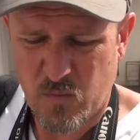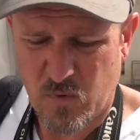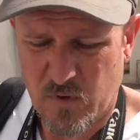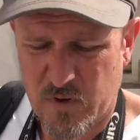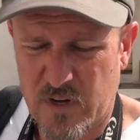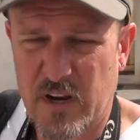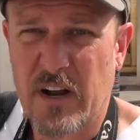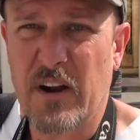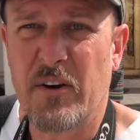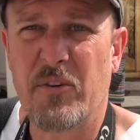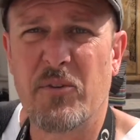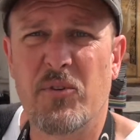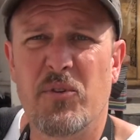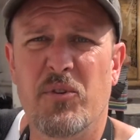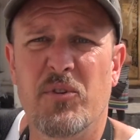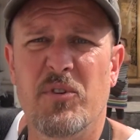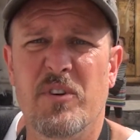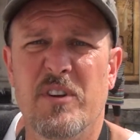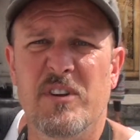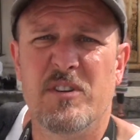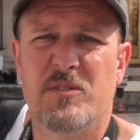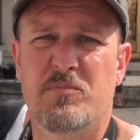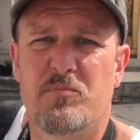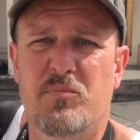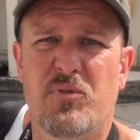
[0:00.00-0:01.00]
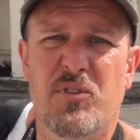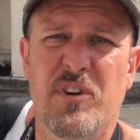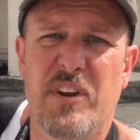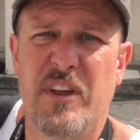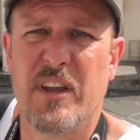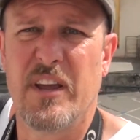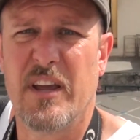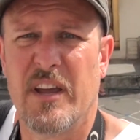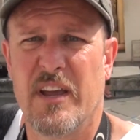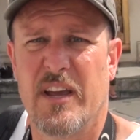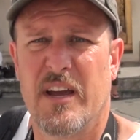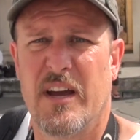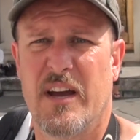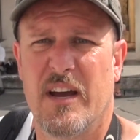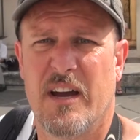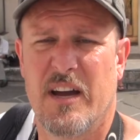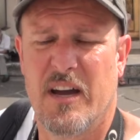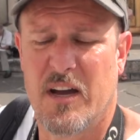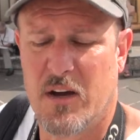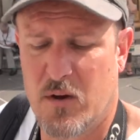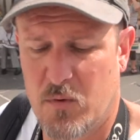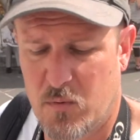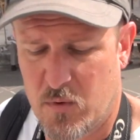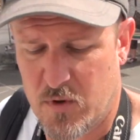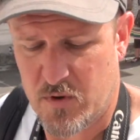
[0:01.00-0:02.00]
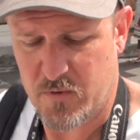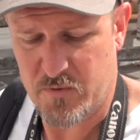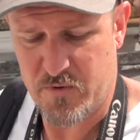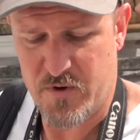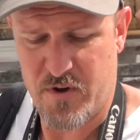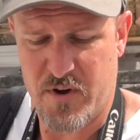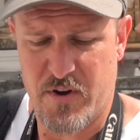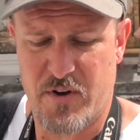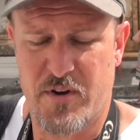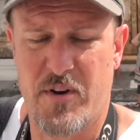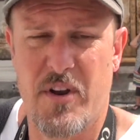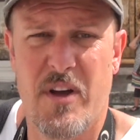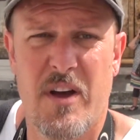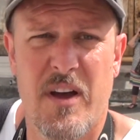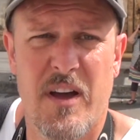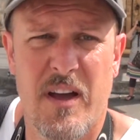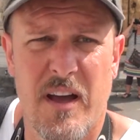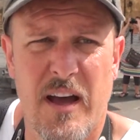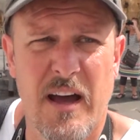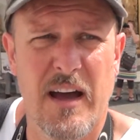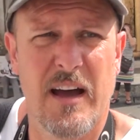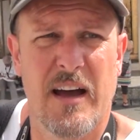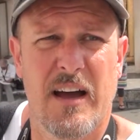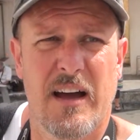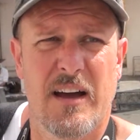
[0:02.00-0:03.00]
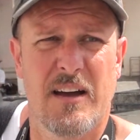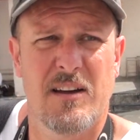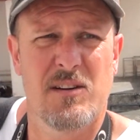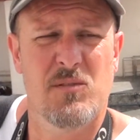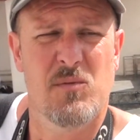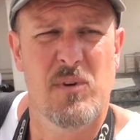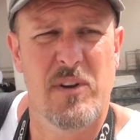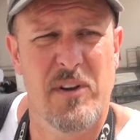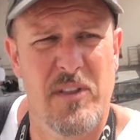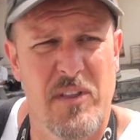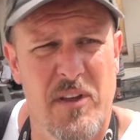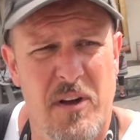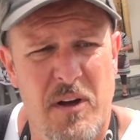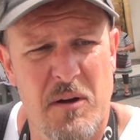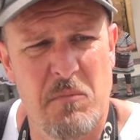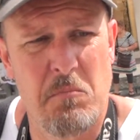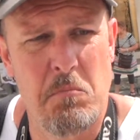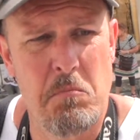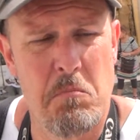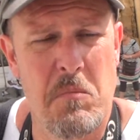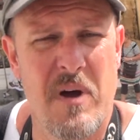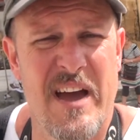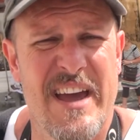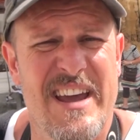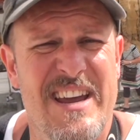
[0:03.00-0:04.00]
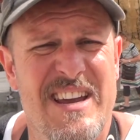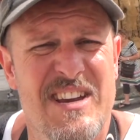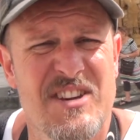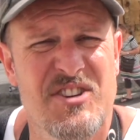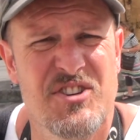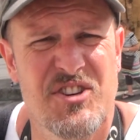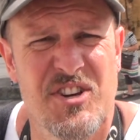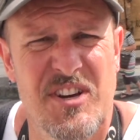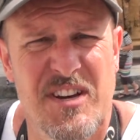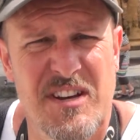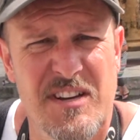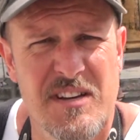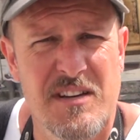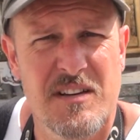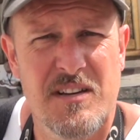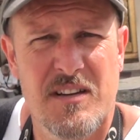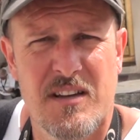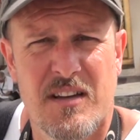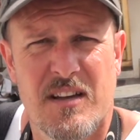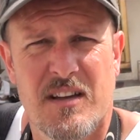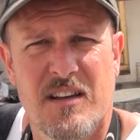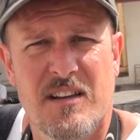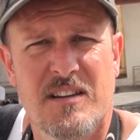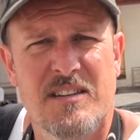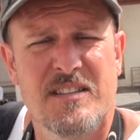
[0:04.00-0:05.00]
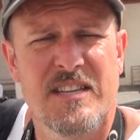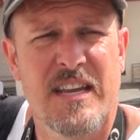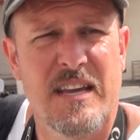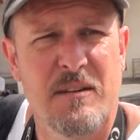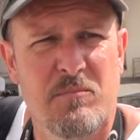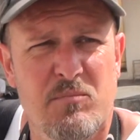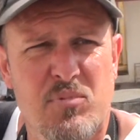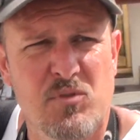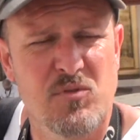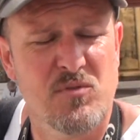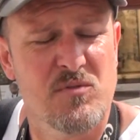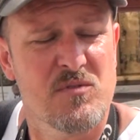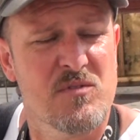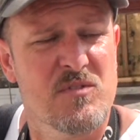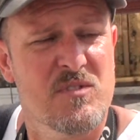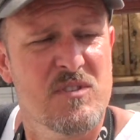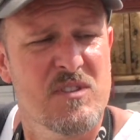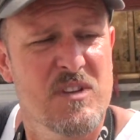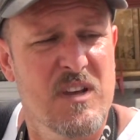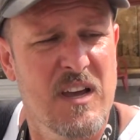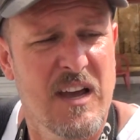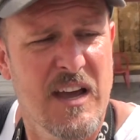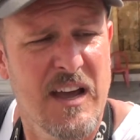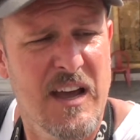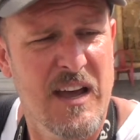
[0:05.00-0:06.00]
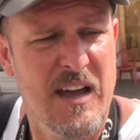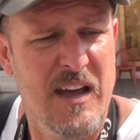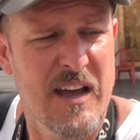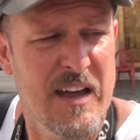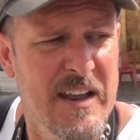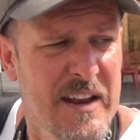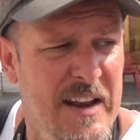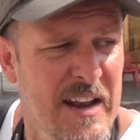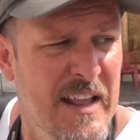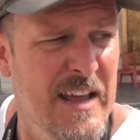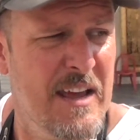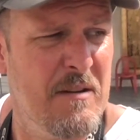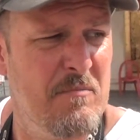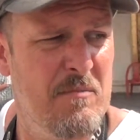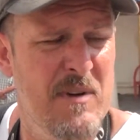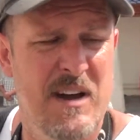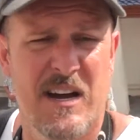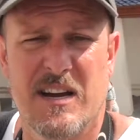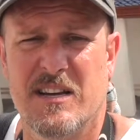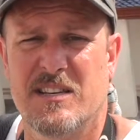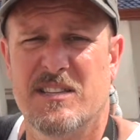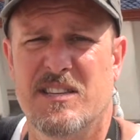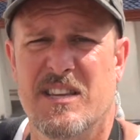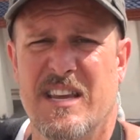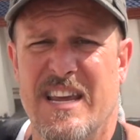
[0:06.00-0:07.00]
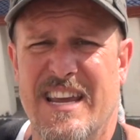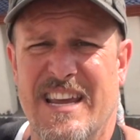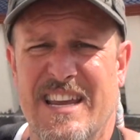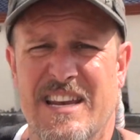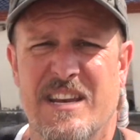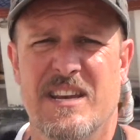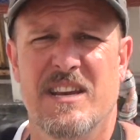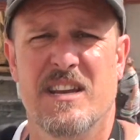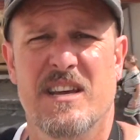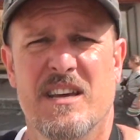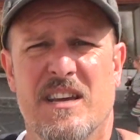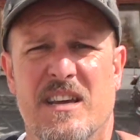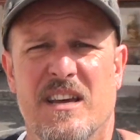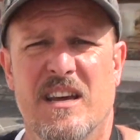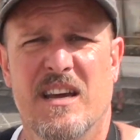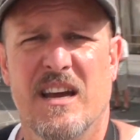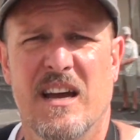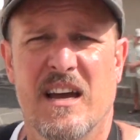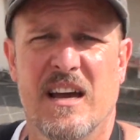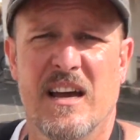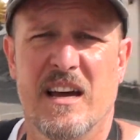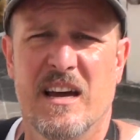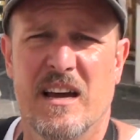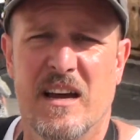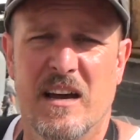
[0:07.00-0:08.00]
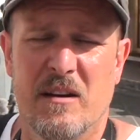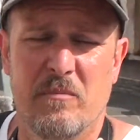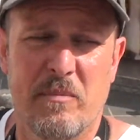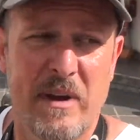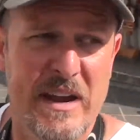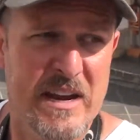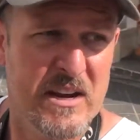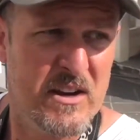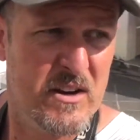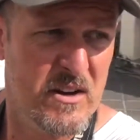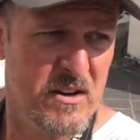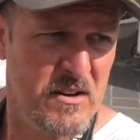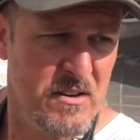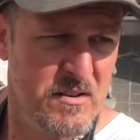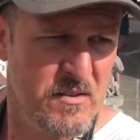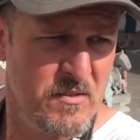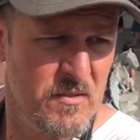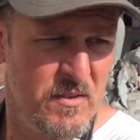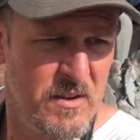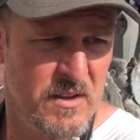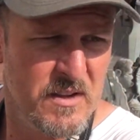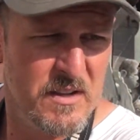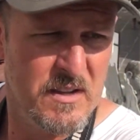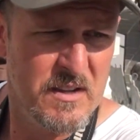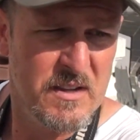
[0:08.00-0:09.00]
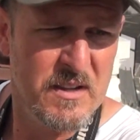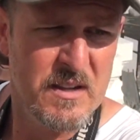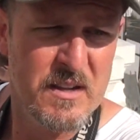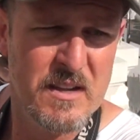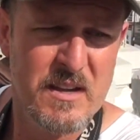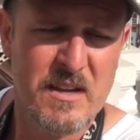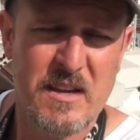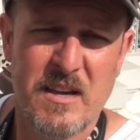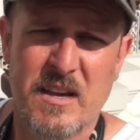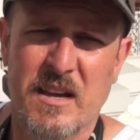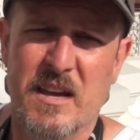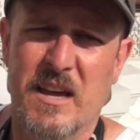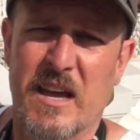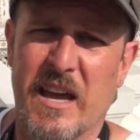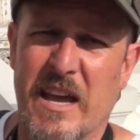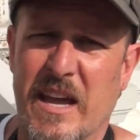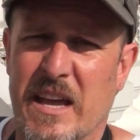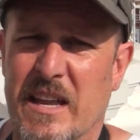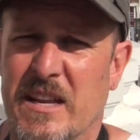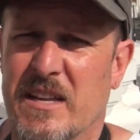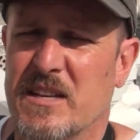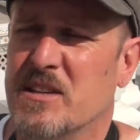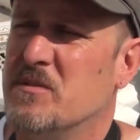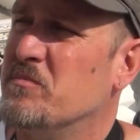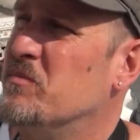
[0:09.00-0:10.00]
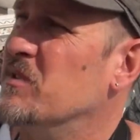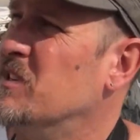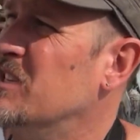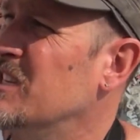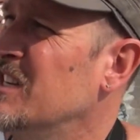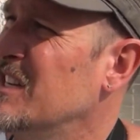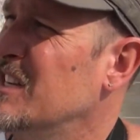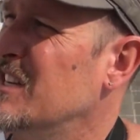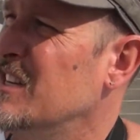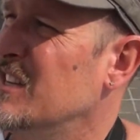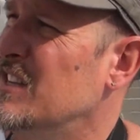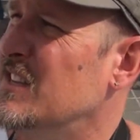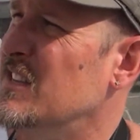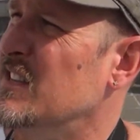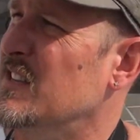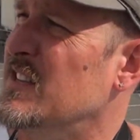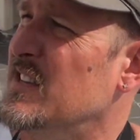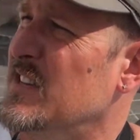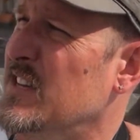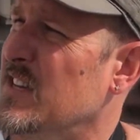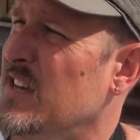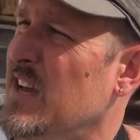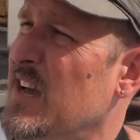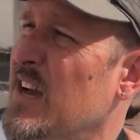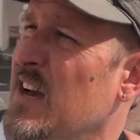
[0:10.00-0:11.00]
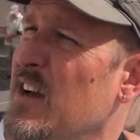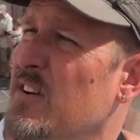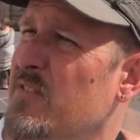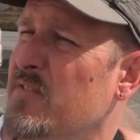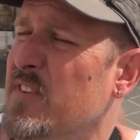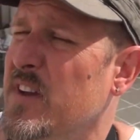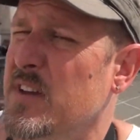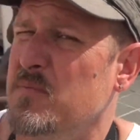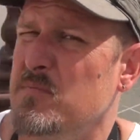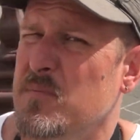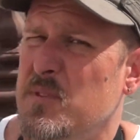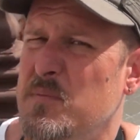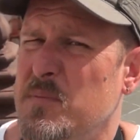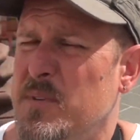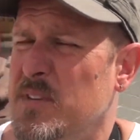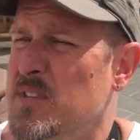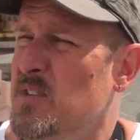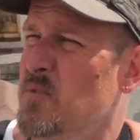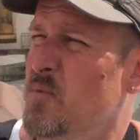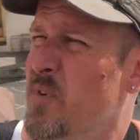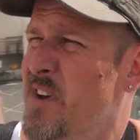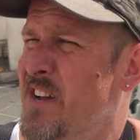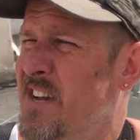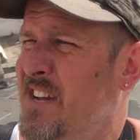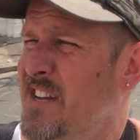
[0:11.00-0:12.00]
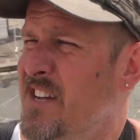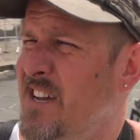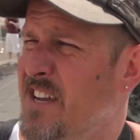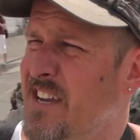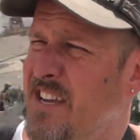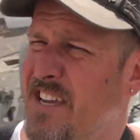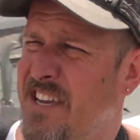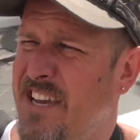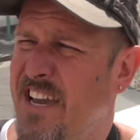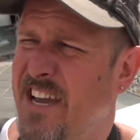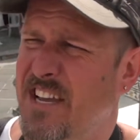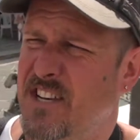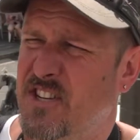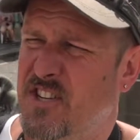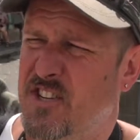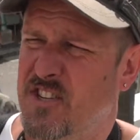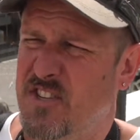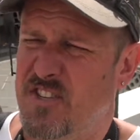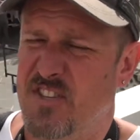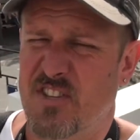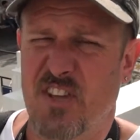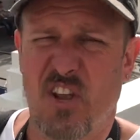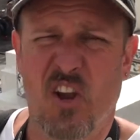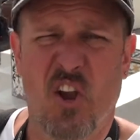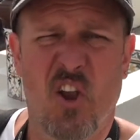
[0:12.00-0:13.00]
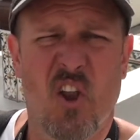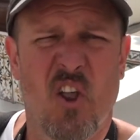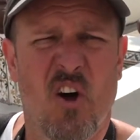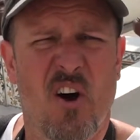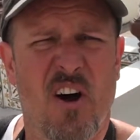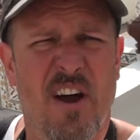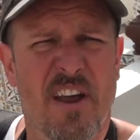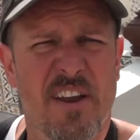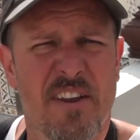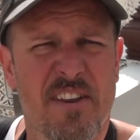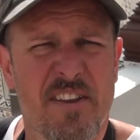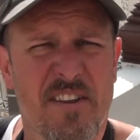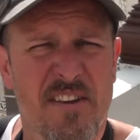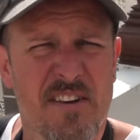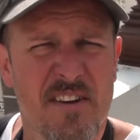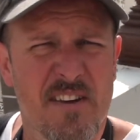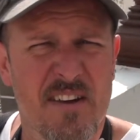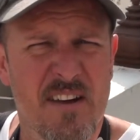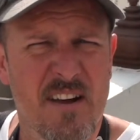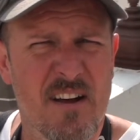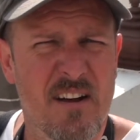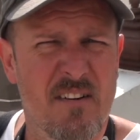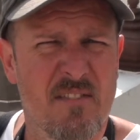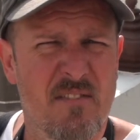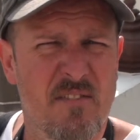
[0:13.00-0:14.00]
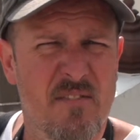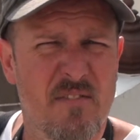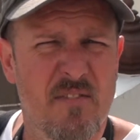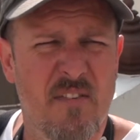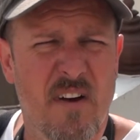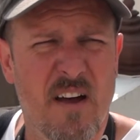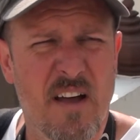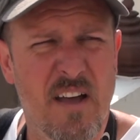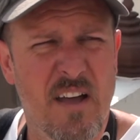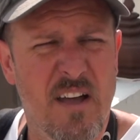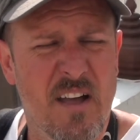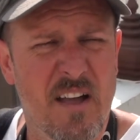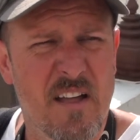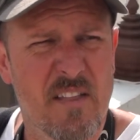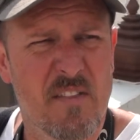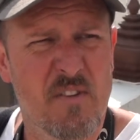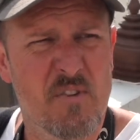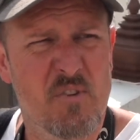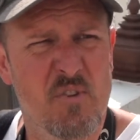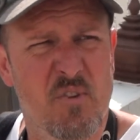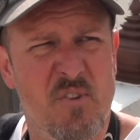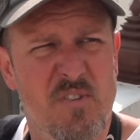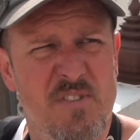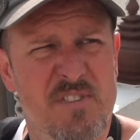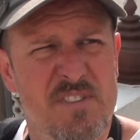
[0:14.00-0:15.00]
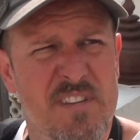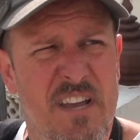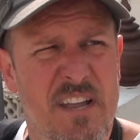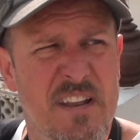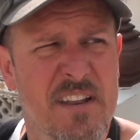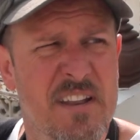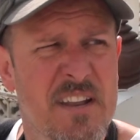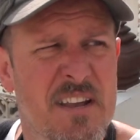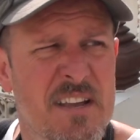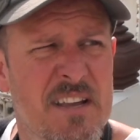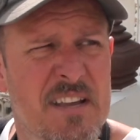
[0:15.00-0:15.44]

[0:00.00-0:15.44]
Wat Arun is pretty well known, one of the major temples and landmarks in Bangkok. And it's particularly famous because of the way it catches the light of the dawn sun.